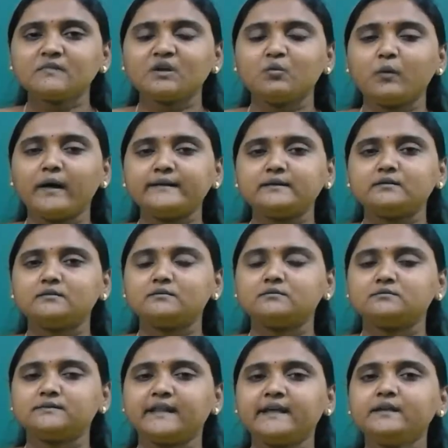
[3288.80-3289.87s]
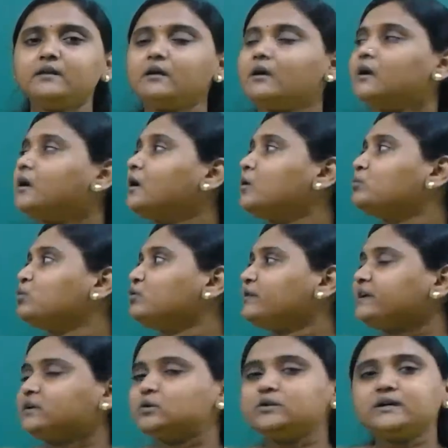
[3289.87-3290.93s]
1. Then
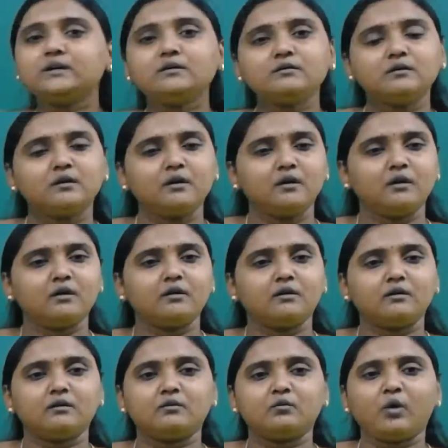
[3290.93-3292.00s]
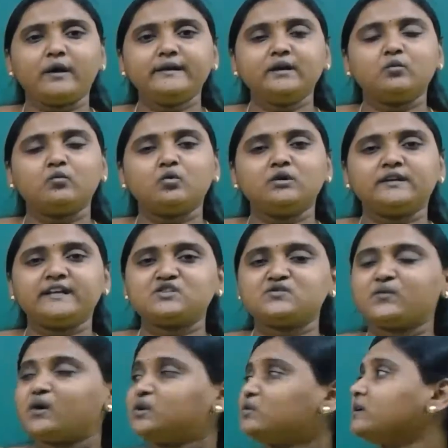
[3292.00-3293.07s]
moving to the what? Voltage
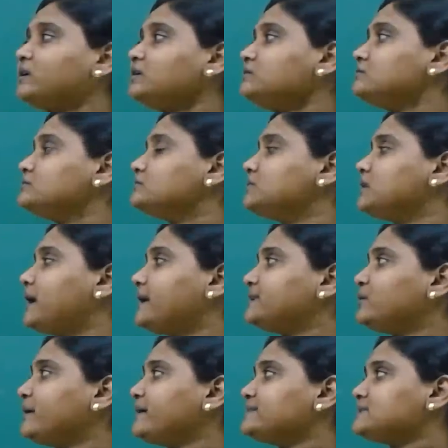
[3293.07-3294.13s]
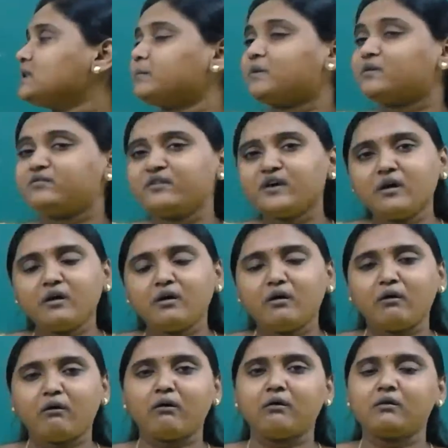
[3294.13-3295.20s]
follower, otherwise the
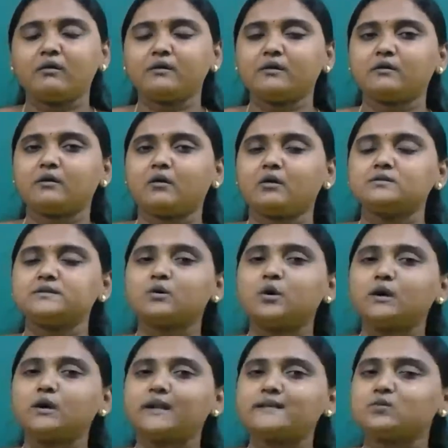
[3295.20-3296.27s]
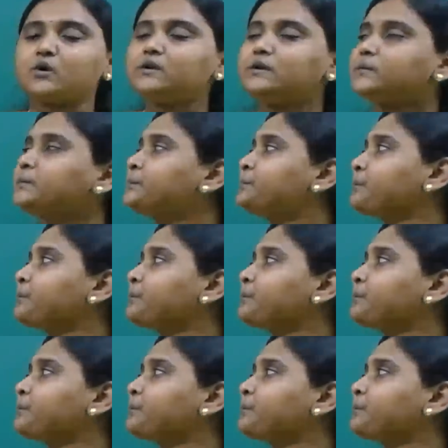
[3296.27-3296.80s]
buffer, or also called as what?